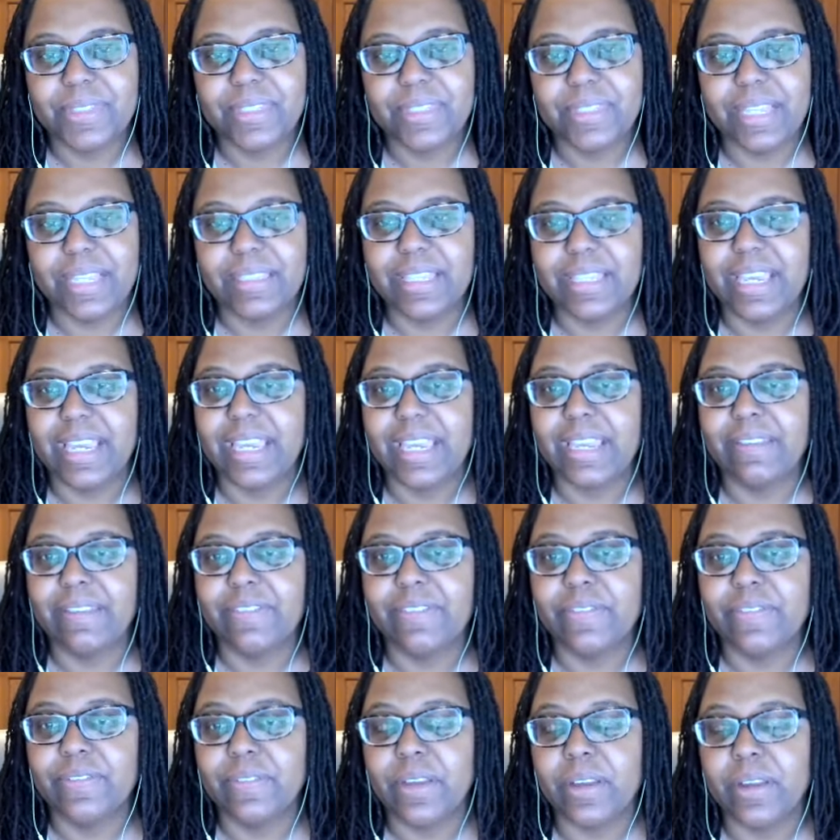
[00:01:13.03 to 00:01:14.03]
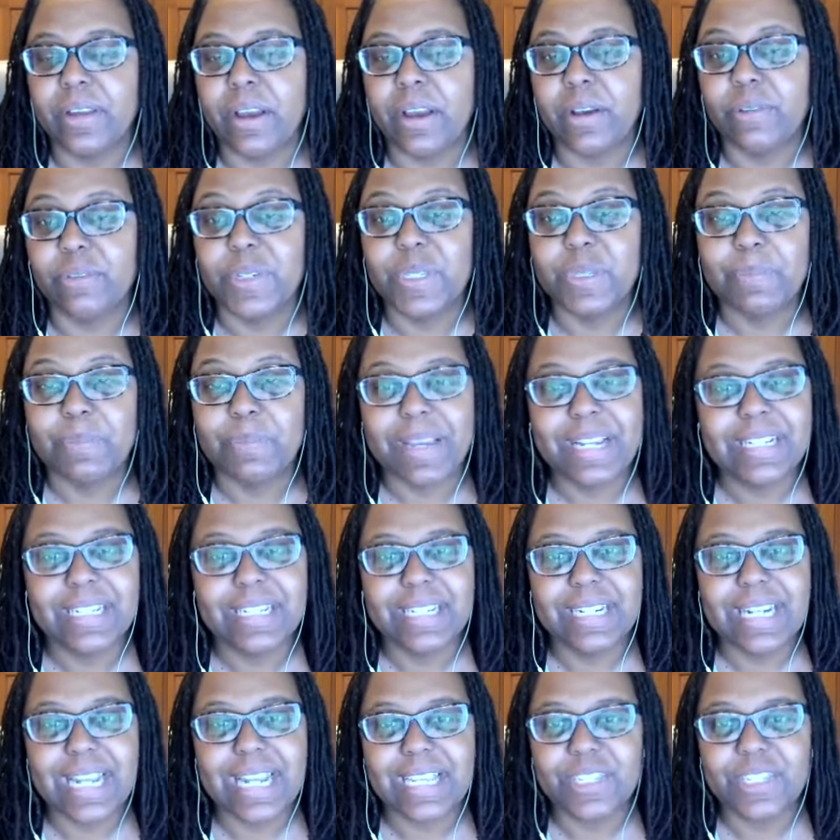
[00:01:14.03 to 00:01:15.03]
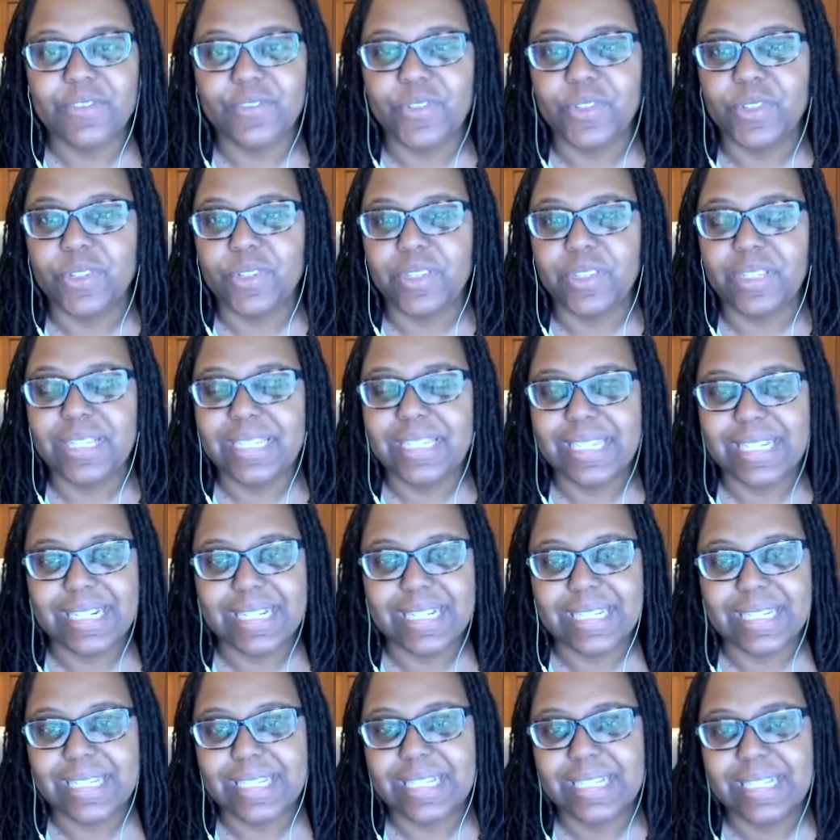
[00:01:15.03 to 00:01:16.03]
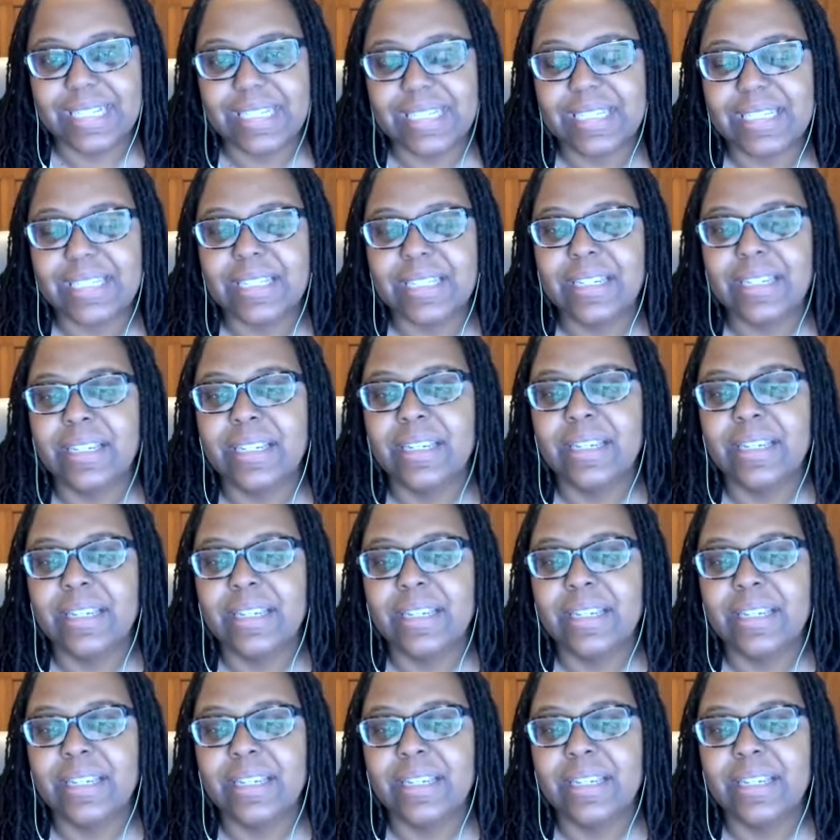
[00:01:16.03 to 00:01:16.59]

that they are respected as full citizens